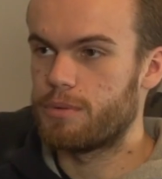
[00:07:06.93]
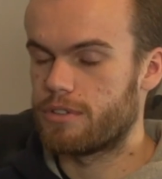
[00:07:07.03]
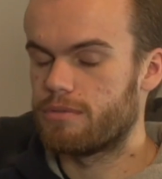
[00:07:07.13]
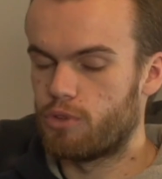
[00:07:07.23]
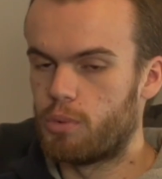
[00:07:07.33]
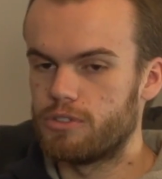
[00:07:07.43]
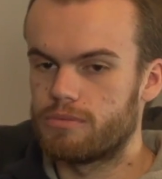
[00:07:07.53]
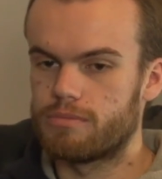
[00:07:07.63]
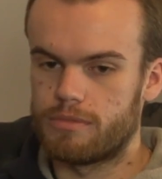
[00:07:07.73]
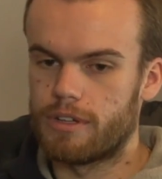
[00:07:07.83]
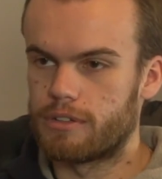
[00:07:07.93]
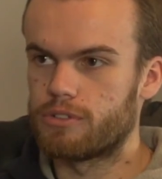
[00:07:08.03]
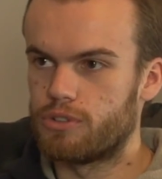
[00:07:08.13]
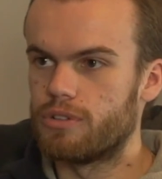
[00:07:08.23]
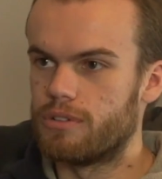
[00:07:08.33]
It was a normal,
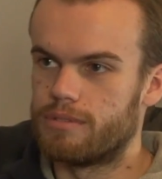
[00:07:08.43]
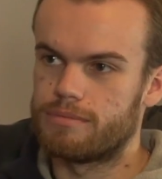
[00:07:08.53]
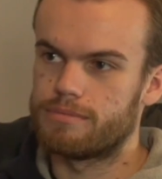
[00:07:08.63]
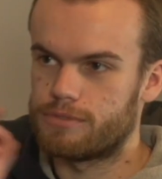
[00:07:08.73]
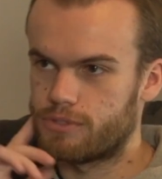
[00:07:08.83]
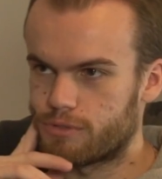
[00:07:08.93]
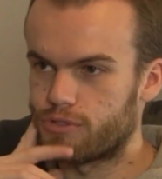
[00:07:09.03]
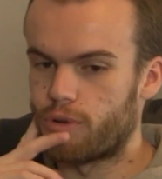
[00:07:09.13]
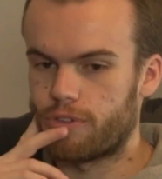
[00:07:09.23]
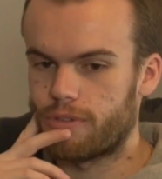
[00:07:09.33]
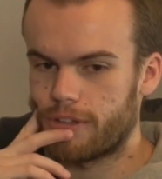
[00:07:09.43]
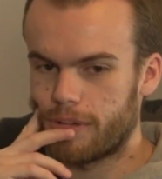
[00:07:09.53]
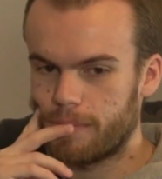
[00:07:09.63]
like, good growth, yeah.